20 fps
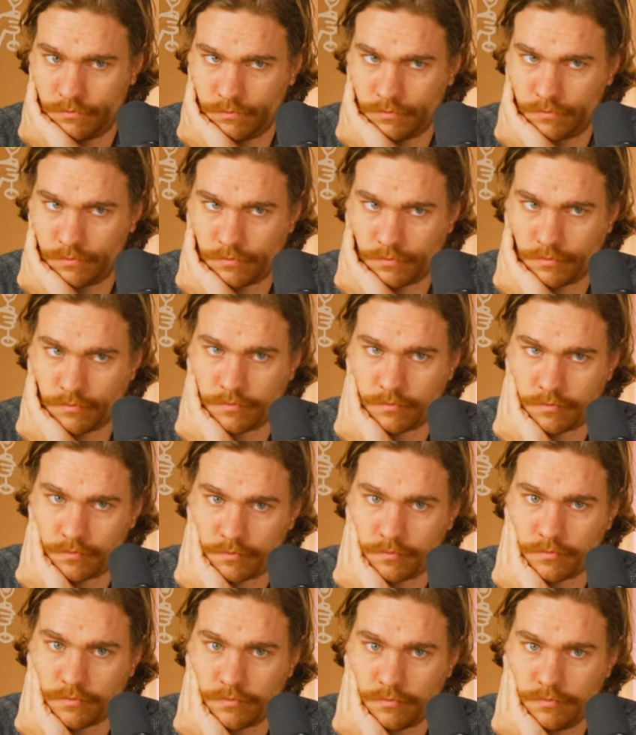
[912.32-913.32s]

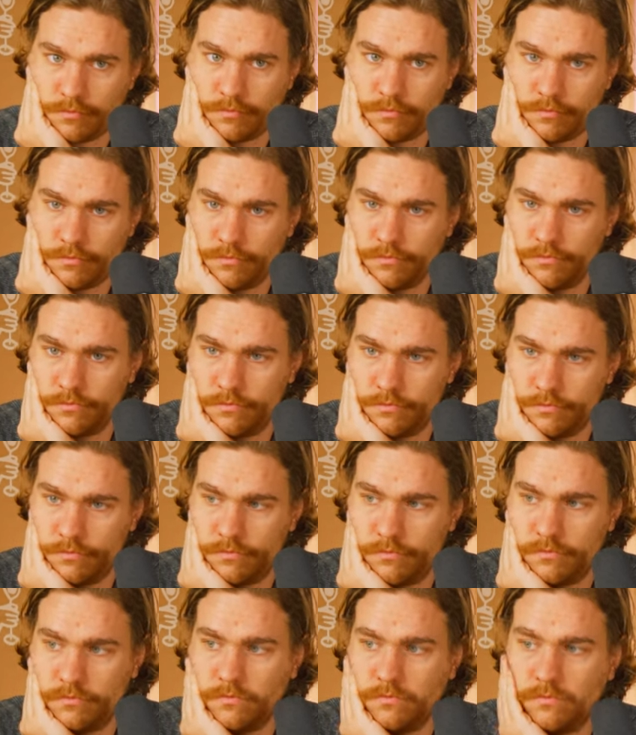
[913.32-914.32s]

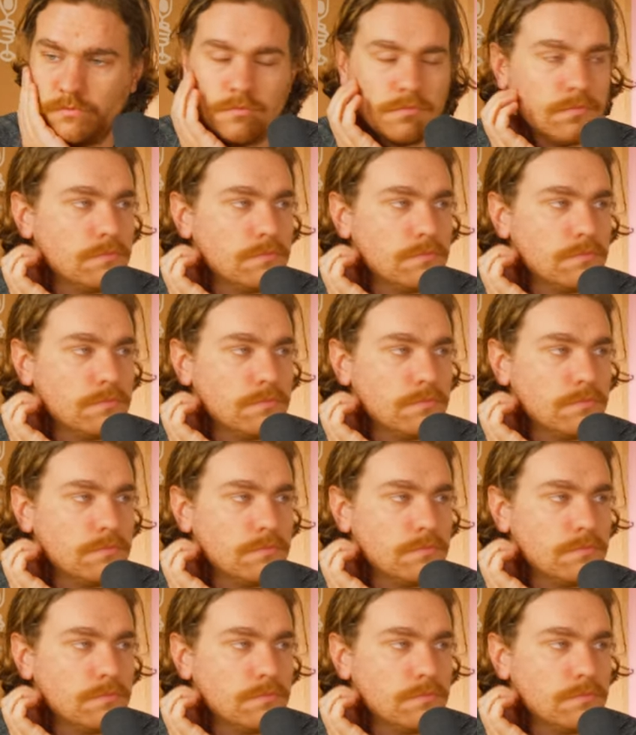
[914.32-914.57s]
This person isn't speaking.